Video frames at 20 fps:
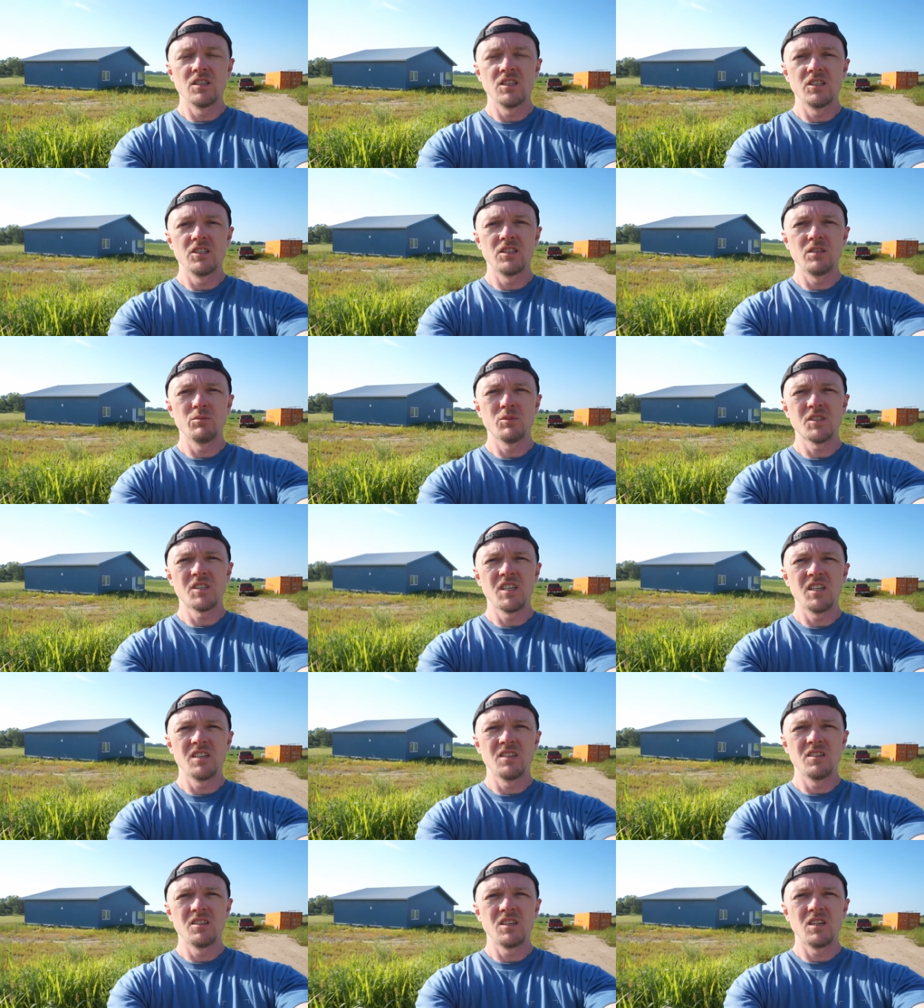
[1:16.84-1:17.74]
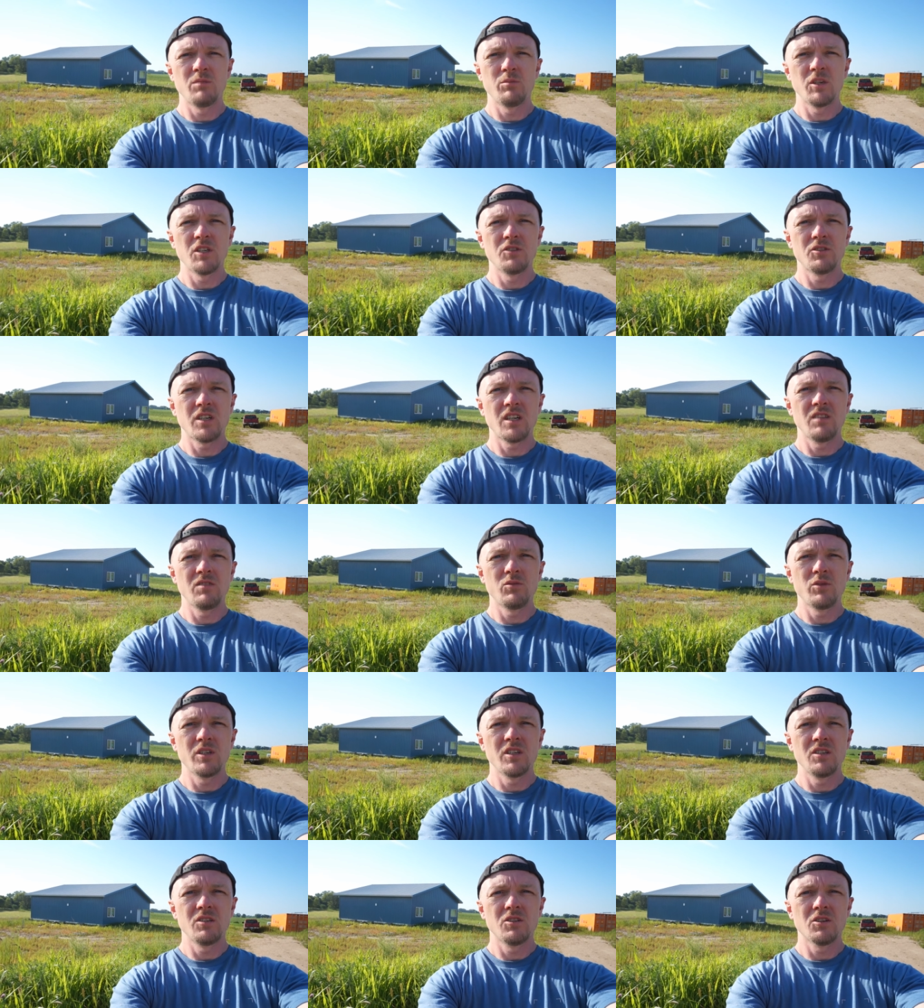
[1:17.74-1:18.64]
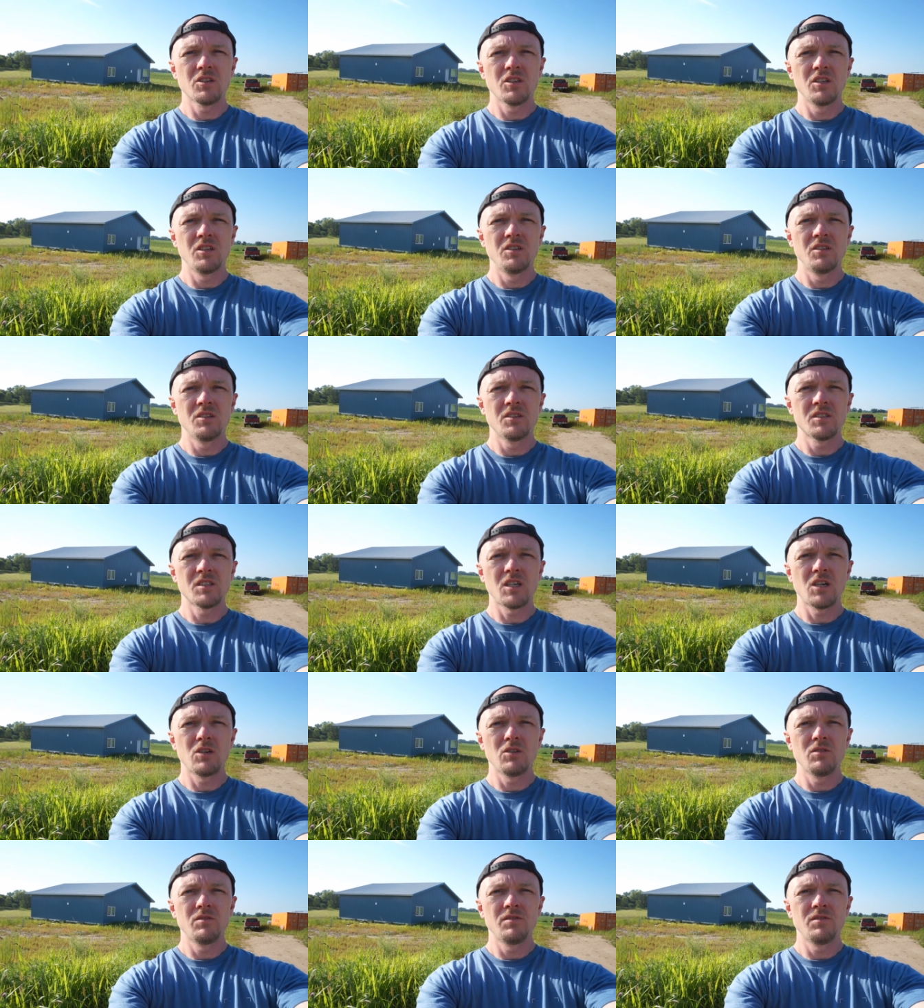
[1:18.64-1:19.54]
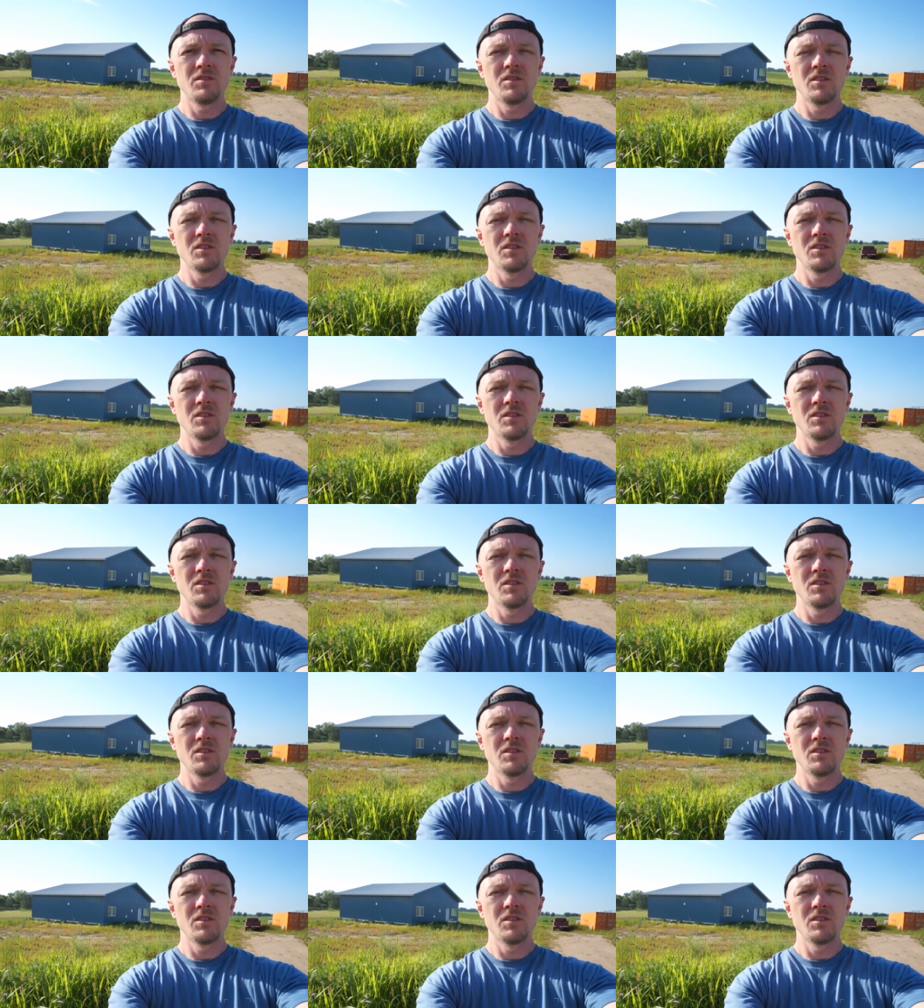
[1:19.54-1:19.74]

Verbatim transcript: here I'm standing on my driveway looking south,